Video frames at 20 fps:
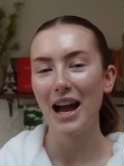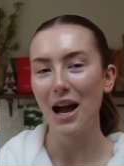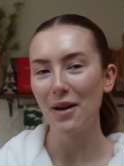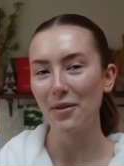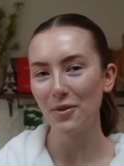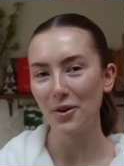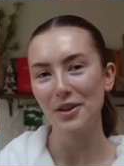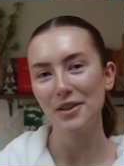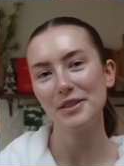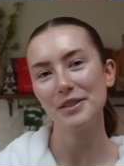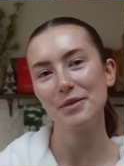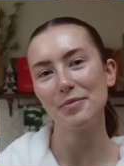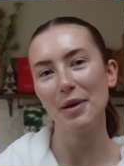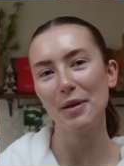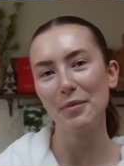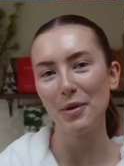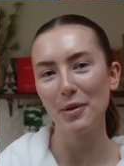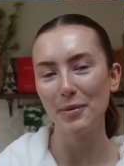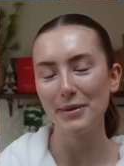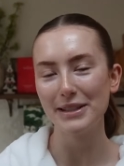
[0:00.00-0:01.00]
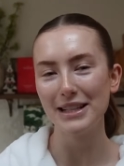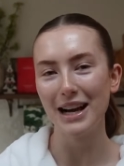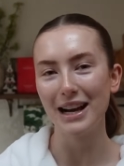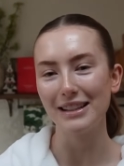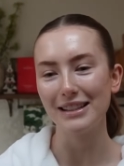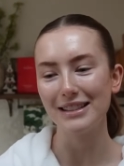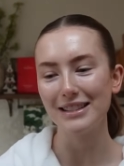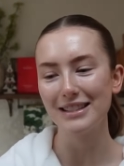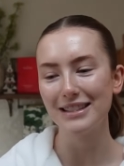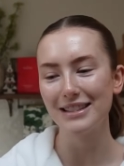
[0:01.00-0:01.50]
I'm going to my mom and
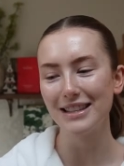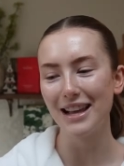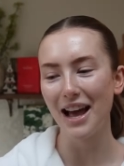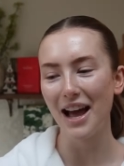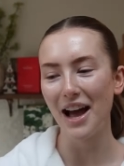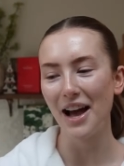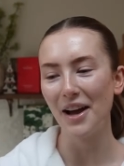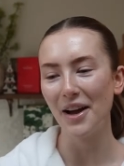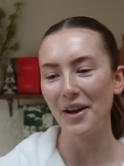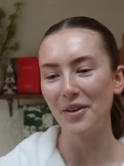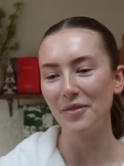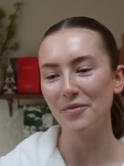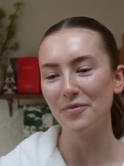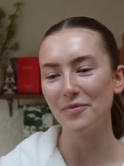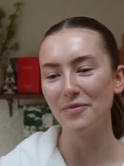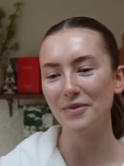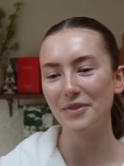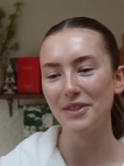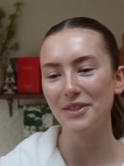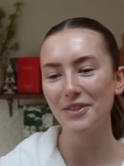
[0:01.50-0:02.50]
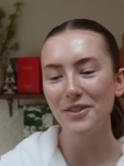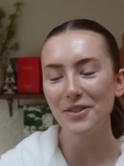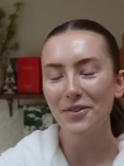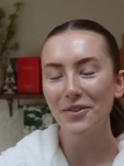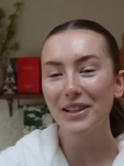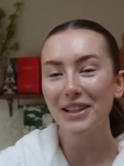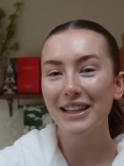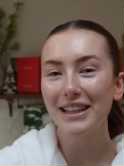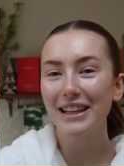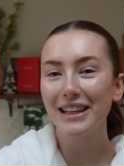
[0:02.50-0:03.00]
dad's. Um, so it's a
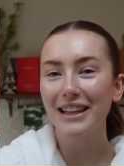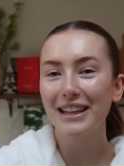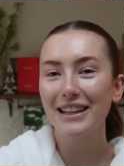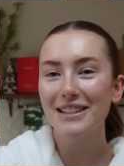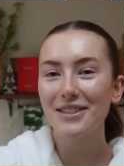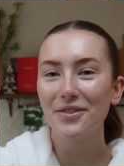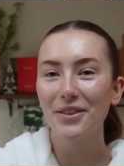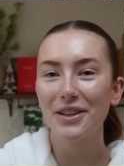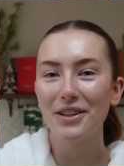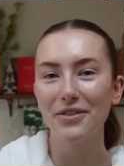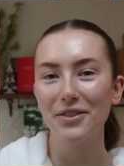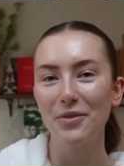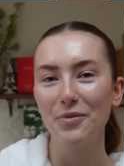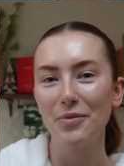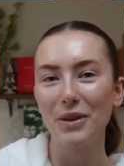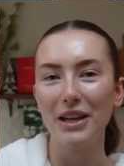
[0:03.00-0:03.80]
really, it's a really fun